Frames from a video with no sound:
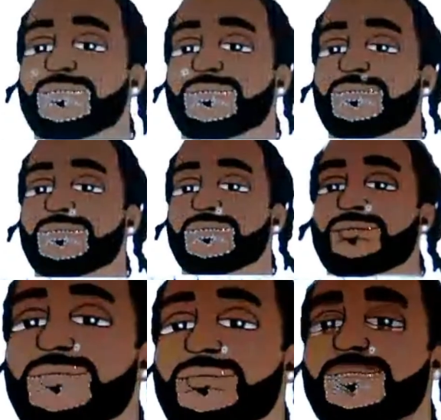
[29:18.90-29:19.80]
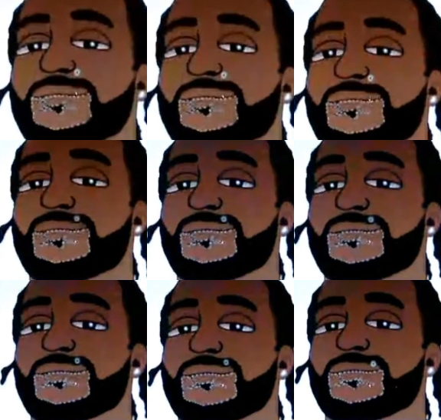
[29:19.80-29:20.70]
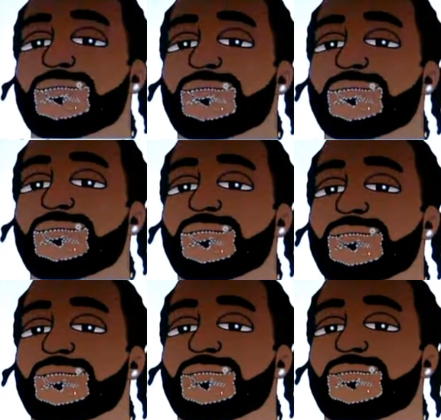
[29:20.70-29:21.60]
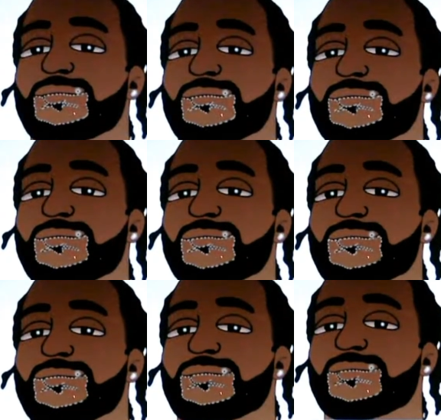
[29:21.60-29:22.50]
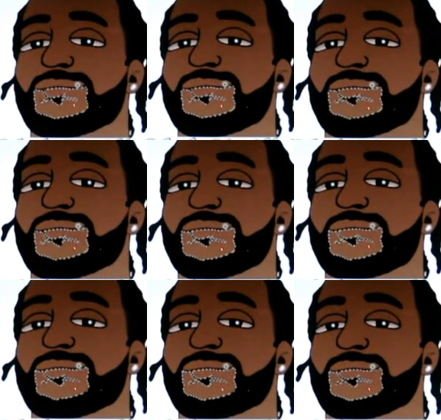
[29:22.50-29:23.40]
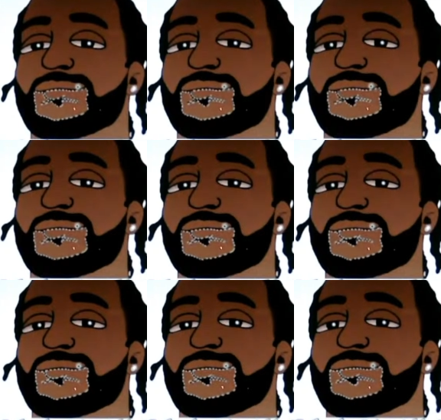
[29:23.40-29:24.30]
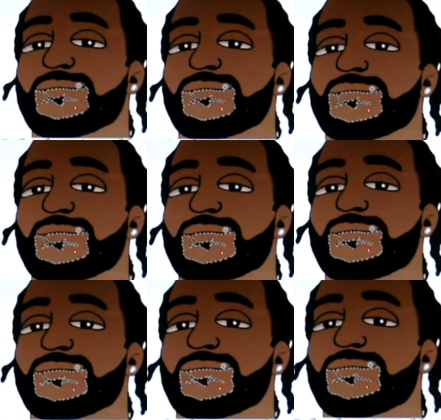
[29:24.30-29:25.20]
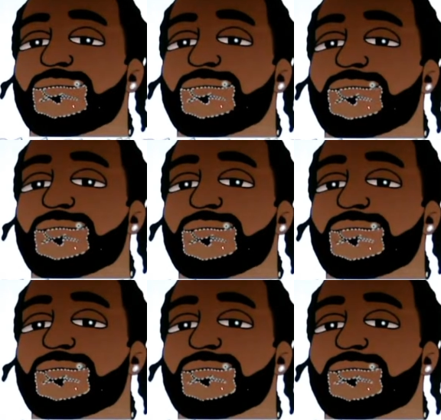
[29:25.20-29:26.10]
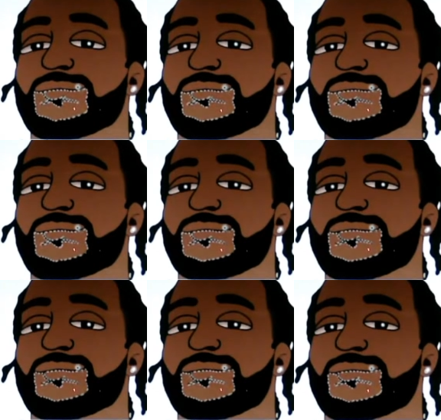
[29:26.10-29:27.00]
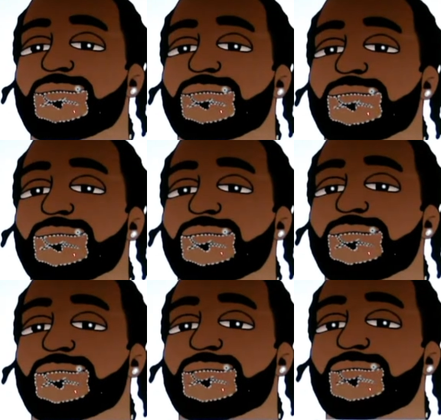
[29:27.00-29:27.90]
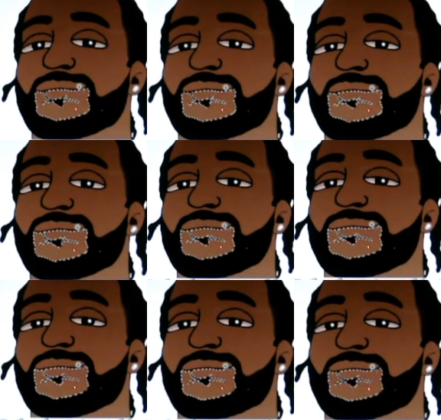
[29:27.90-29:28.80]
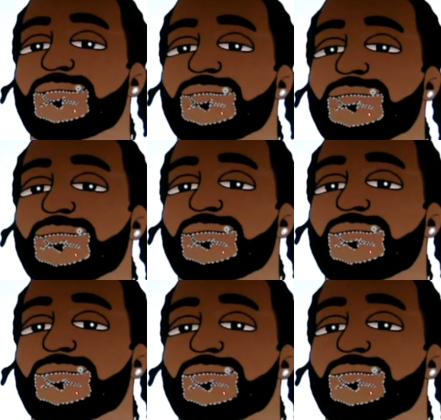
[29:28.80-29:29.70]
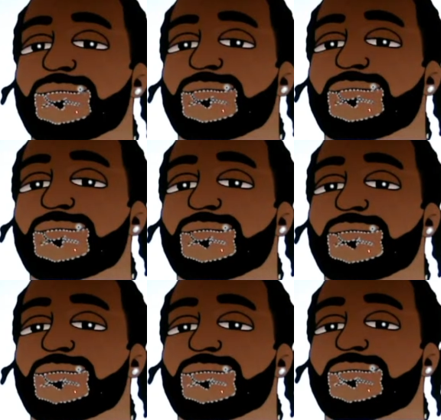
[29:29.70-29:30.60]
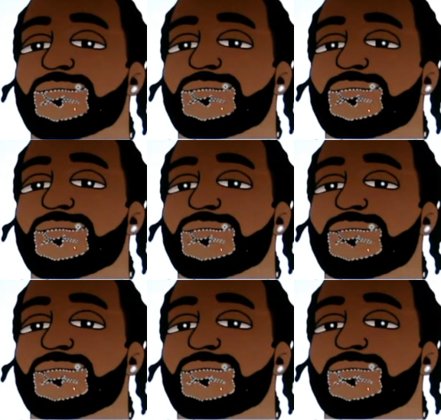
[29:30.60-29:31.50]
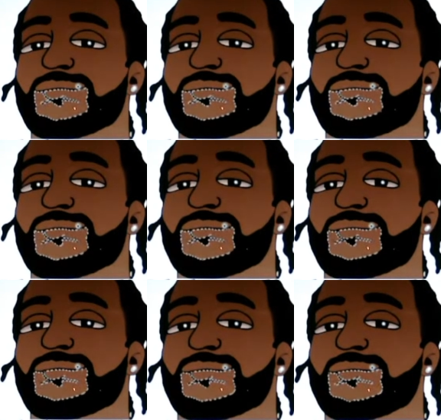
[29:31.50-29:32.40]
Uh, his name is Willie Jones, as you guys can see. Not to be mistaken with Pops from Friday. But I'm basically creating a mural that we're going to place on his wall in his new crib.